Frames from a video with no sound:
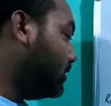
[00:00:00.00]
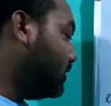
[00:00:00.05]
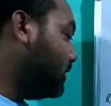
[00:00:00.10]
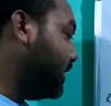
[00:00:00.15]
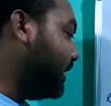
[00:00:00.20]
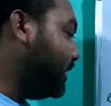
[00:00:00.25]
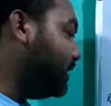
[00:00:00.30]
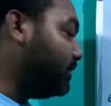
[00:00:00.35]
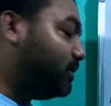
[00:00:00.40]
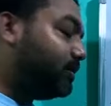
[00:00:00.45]

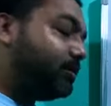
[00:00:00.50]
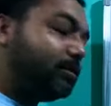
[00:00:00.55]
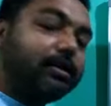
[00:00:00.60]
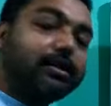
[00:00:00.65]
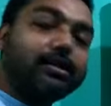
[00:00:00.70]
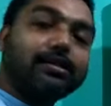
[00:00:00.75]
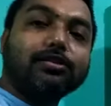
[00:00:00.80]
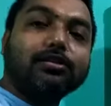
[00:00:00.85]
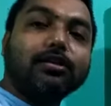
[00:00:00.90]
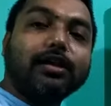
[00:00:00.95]
Then
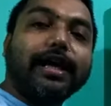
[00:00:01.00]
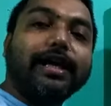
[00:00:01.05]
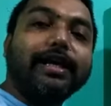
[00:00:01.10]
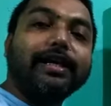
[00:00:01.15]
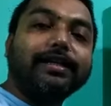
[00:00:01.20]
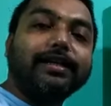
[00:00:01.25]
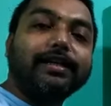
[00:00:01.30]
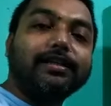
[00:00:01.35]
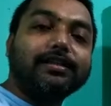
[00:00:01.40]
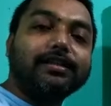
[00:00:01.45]
its
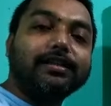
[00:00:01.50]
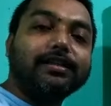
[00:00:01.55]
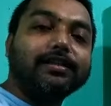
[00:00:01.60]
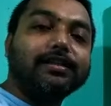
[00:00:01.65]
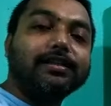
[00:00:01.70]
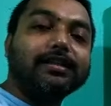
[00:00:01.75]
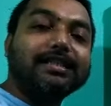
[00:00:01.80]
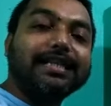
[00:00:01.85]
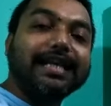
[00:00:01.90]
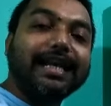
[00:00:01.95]
characteristics
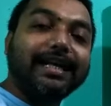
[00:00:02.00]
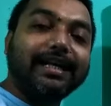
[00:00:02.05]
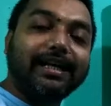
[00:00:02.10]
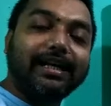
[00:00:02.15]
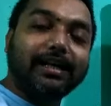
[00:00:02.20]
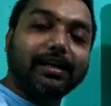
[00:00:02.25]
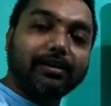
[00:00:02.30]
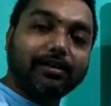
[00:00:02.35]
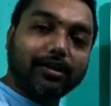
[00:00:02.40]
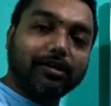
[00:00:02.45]
is
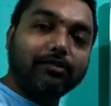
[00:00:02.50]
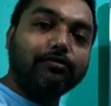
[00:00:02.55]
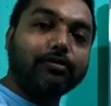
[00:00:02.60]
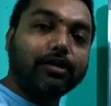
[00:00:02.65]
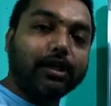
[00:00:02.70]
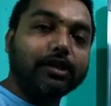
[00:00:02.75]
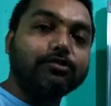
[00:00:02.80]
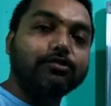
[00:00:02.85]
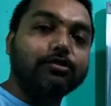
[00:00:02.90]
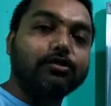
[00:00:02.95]
sandy.
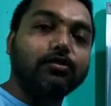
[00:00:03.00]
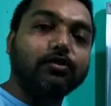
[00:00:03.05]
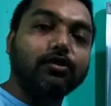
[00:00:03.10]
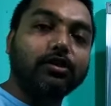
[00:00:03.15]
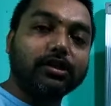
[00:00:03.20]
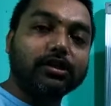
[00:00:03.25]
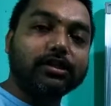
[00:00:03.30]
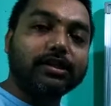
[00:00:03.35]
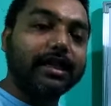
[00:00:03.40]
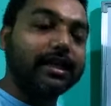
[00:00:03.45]
As you know,
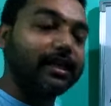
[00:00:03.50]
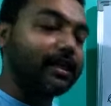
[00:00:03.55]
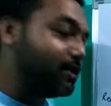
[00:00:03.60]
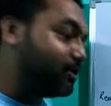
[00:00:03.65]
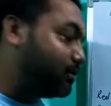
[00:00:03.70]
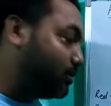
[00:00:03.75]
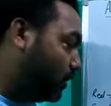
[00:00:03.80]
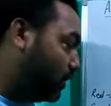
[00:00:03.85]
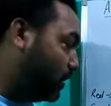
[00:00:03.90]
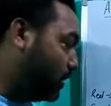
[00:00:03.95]
it is
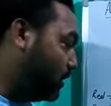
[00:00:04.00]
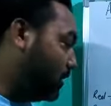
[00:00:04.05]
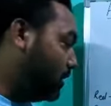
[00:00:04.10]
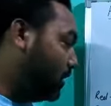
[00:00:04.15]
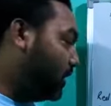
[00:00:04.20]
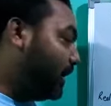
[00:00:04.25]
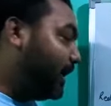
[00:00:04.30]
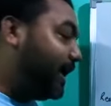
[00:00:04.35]
sandy soil.